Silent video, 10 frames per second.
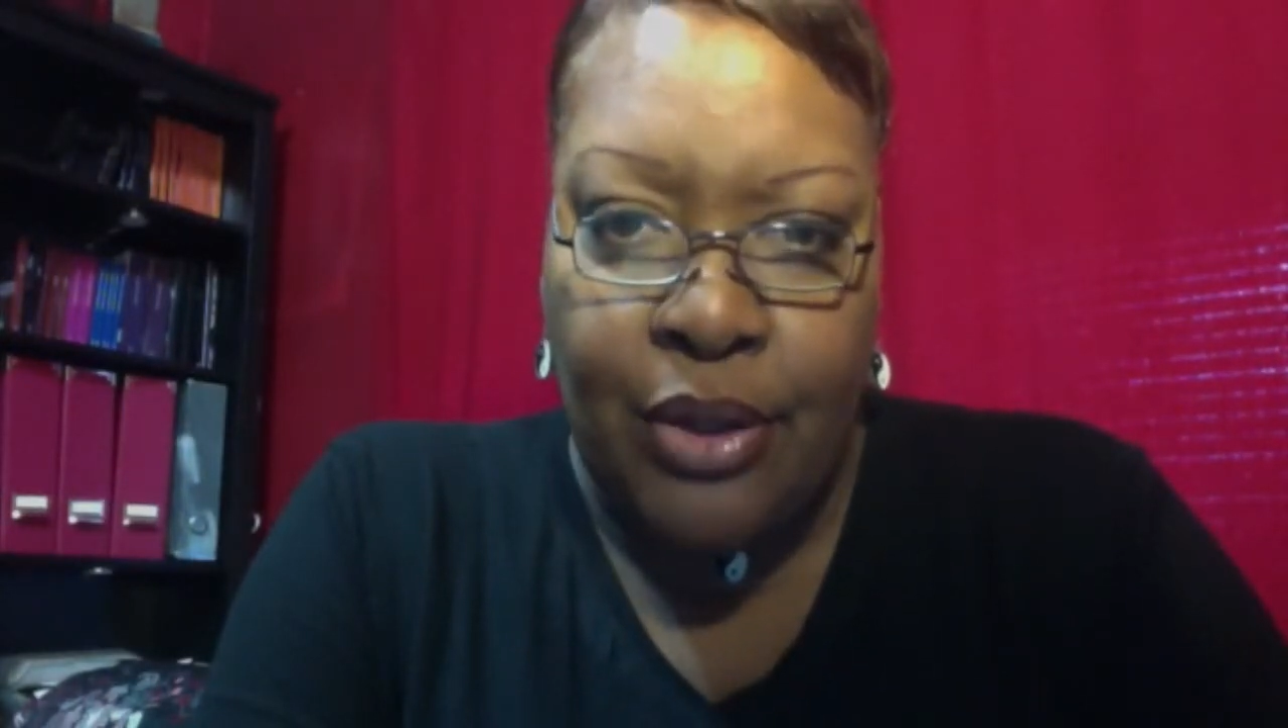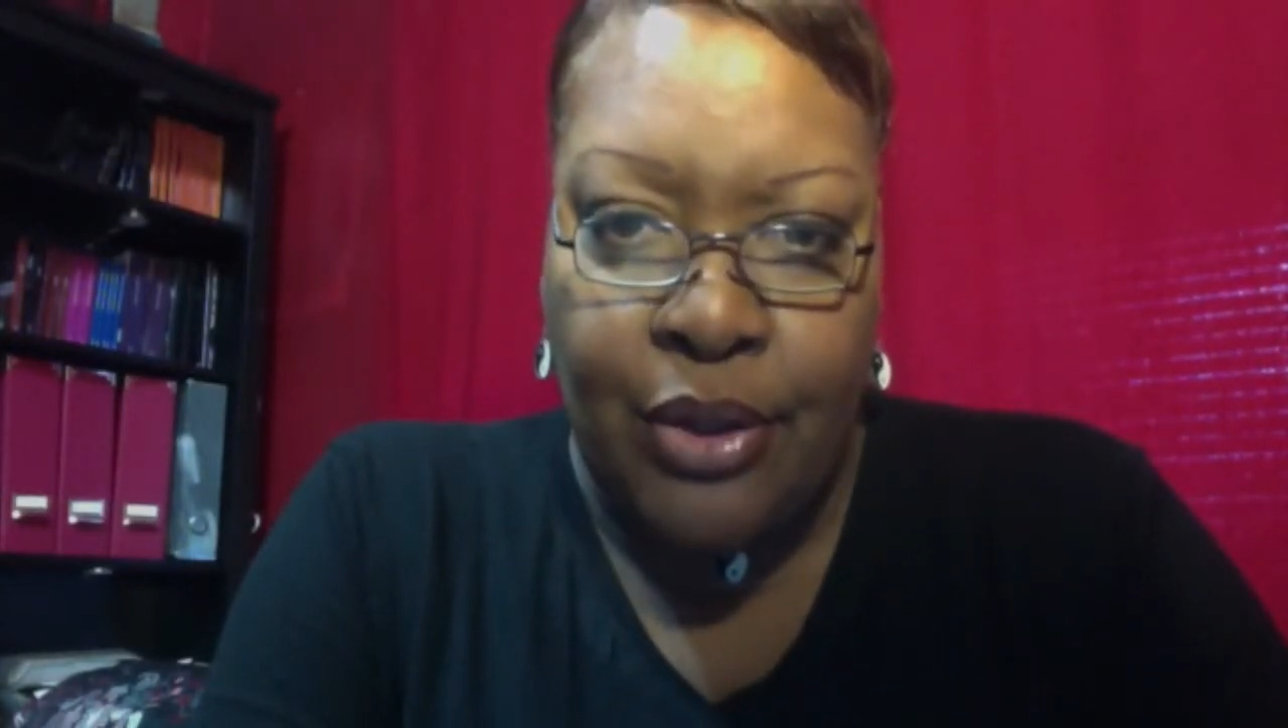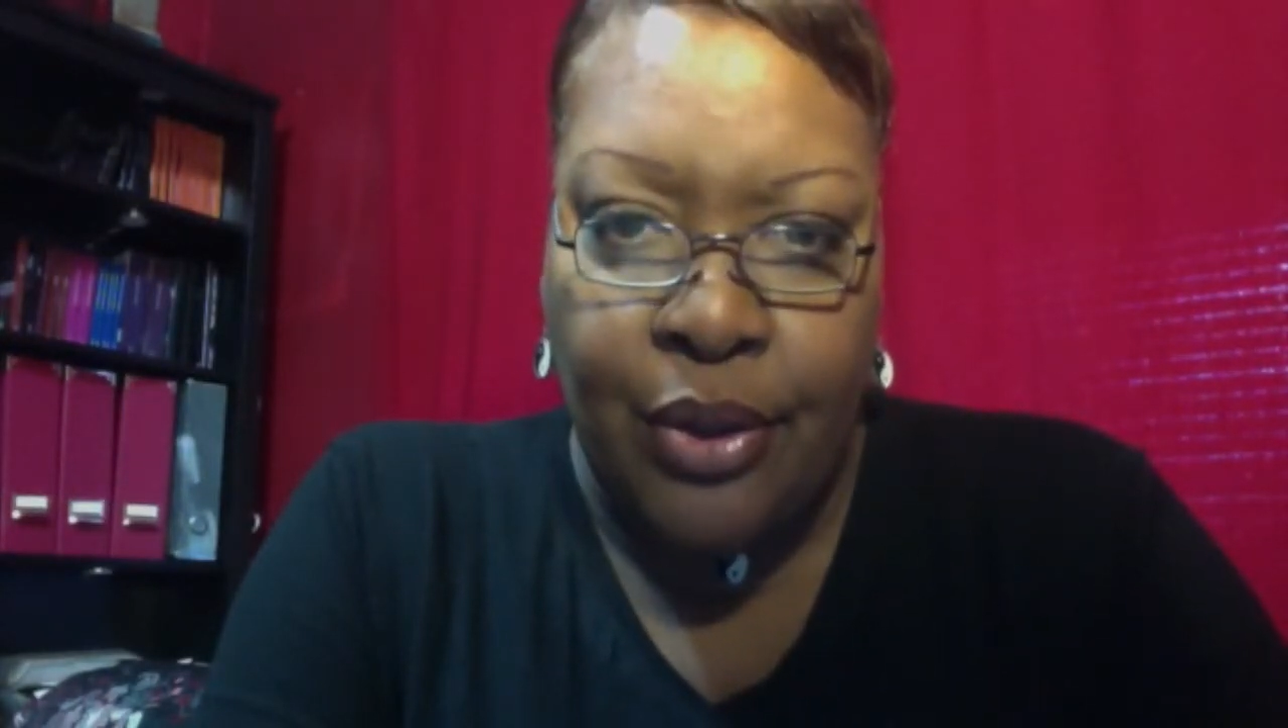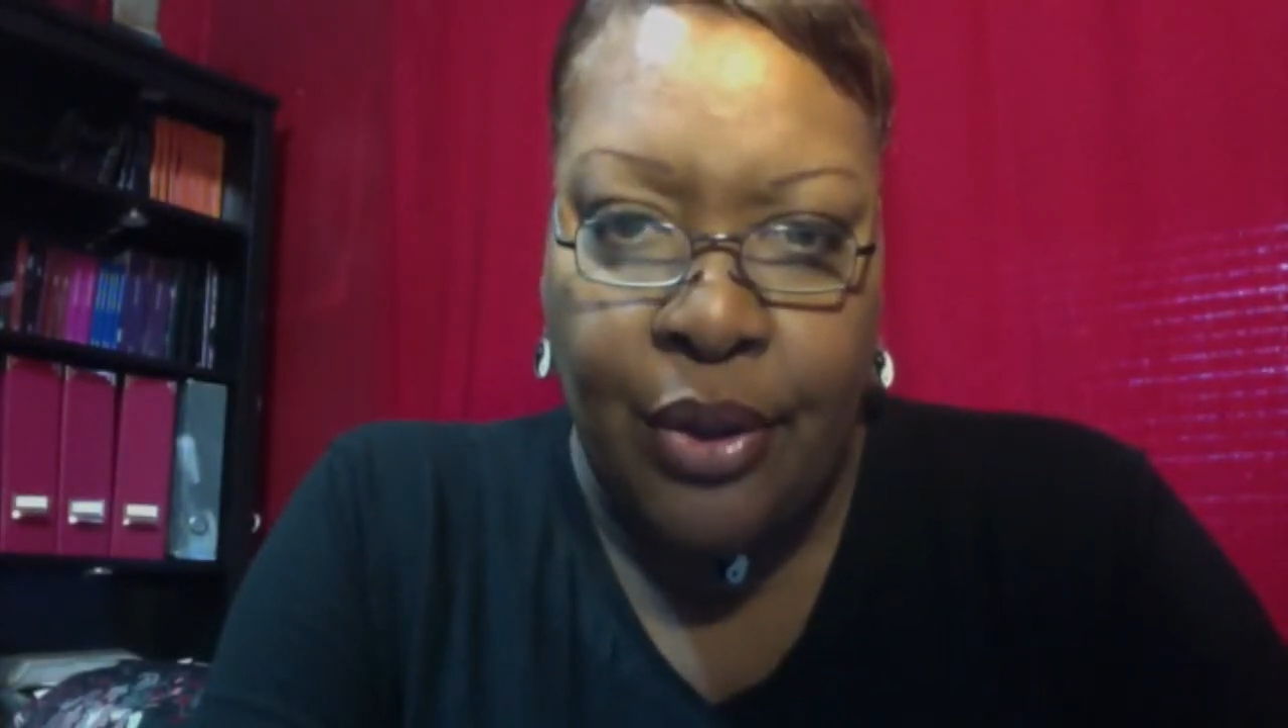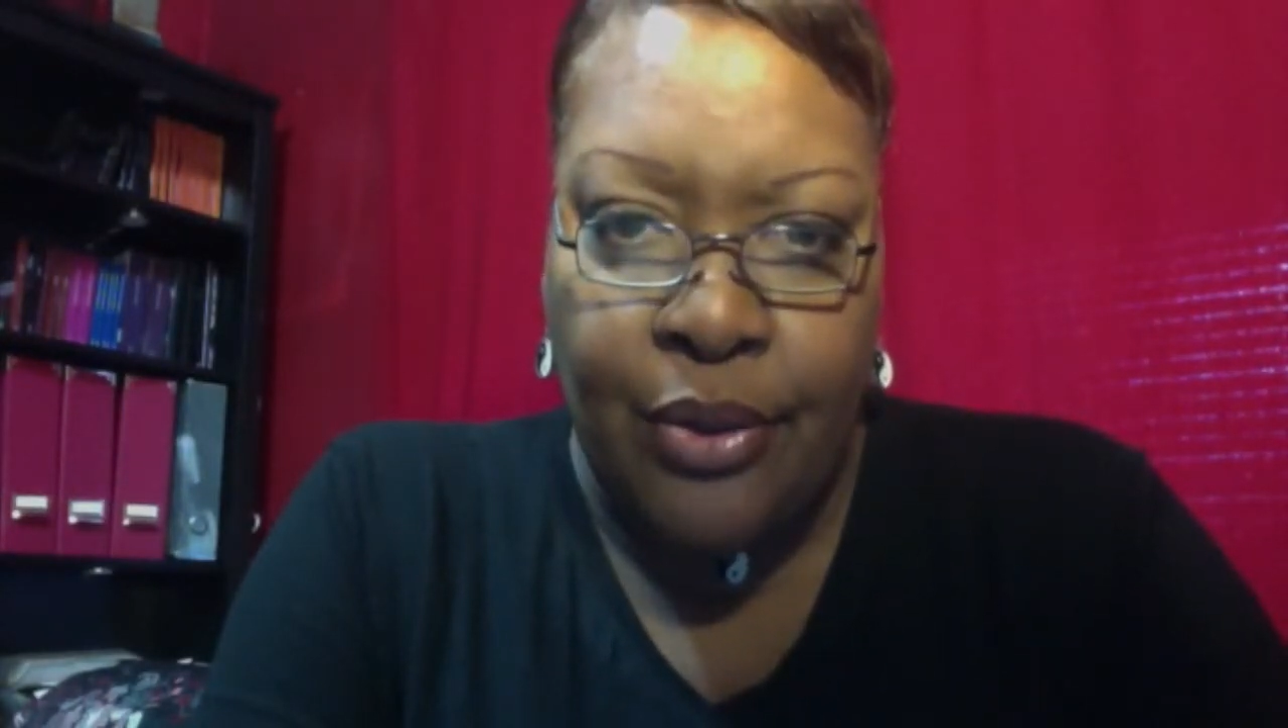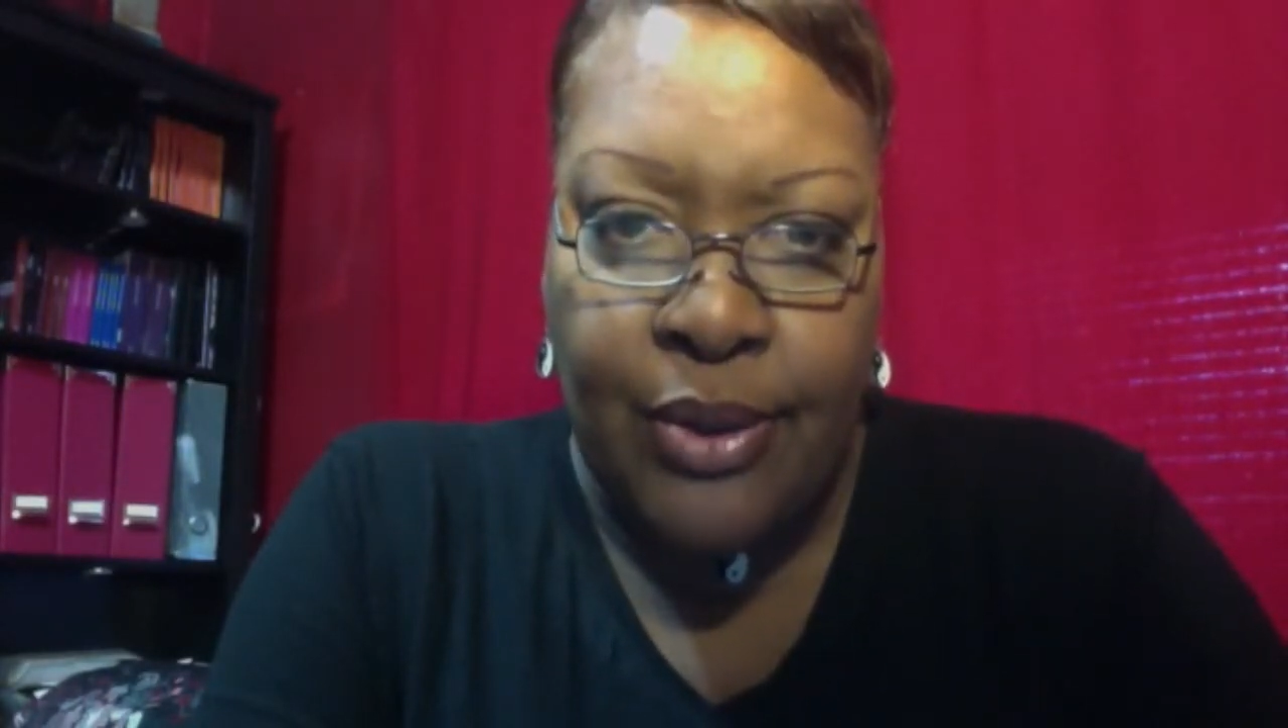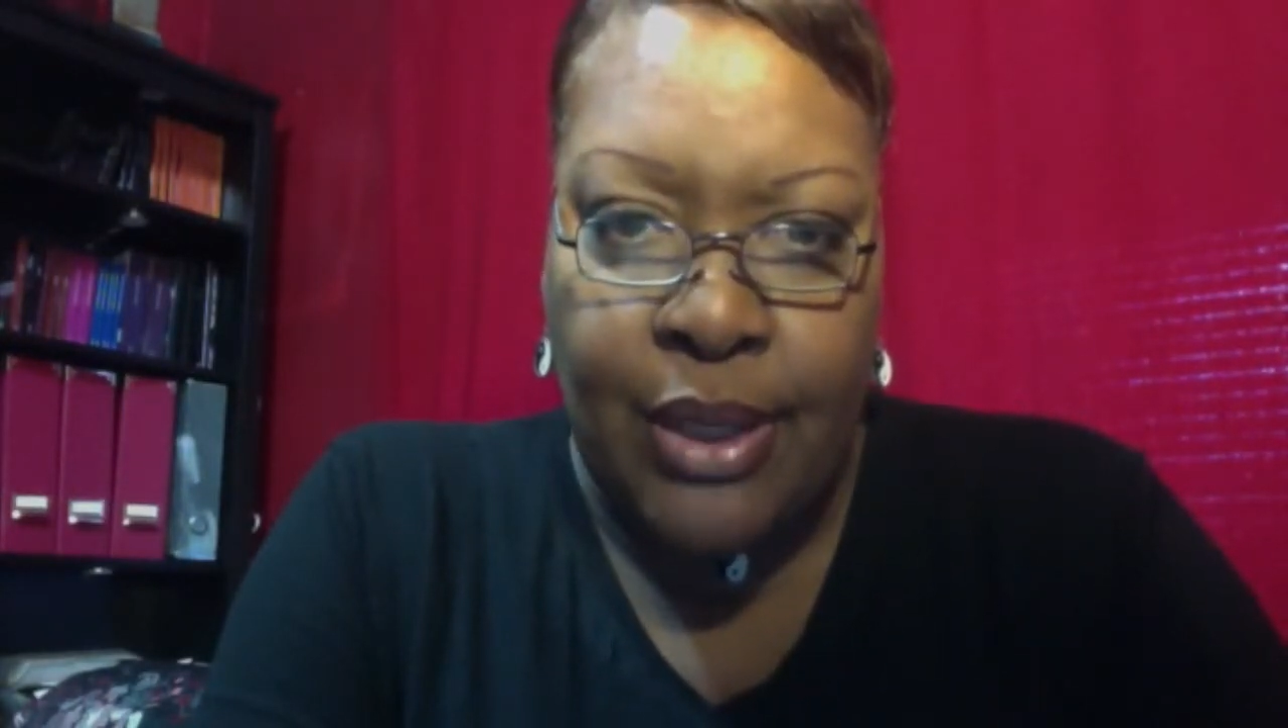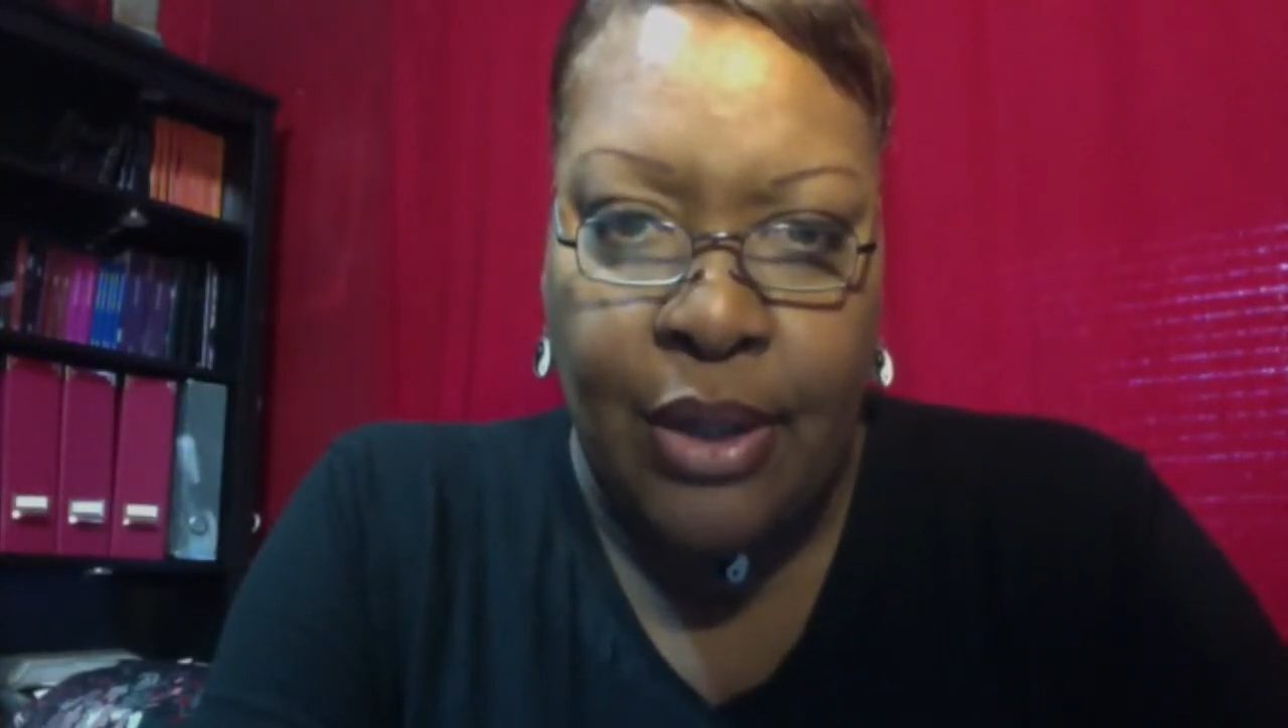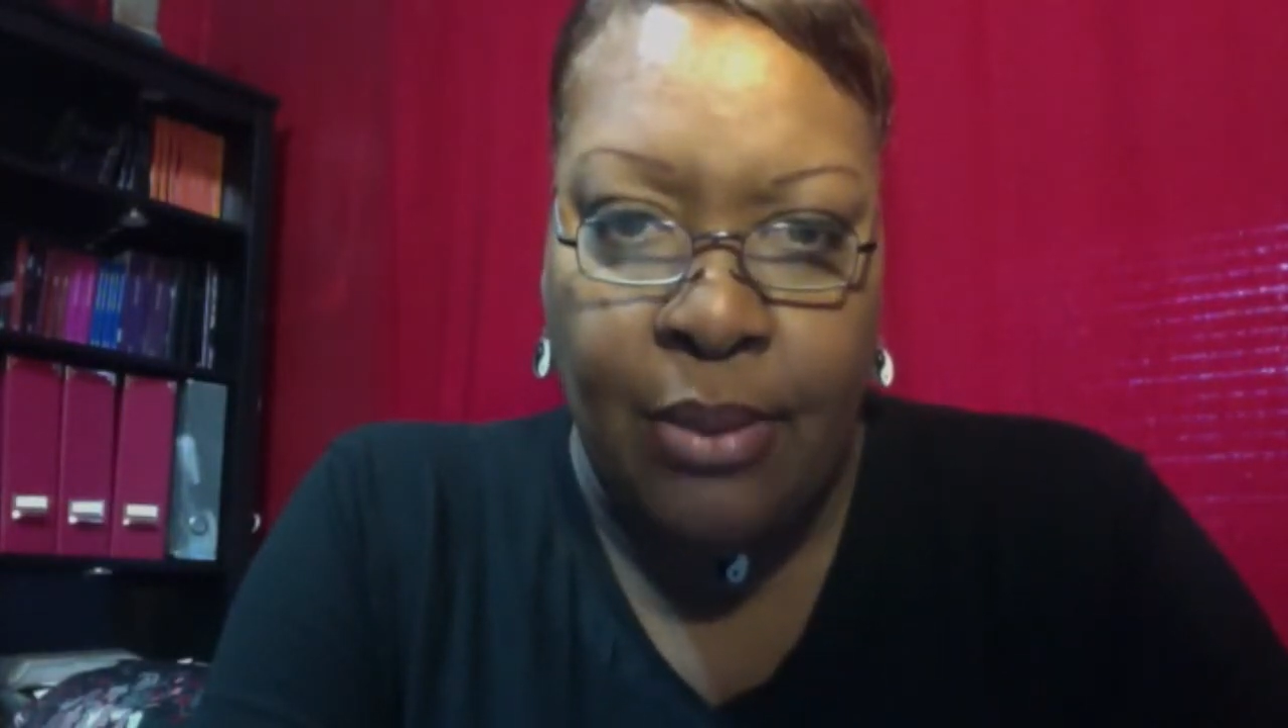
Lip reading: to her cell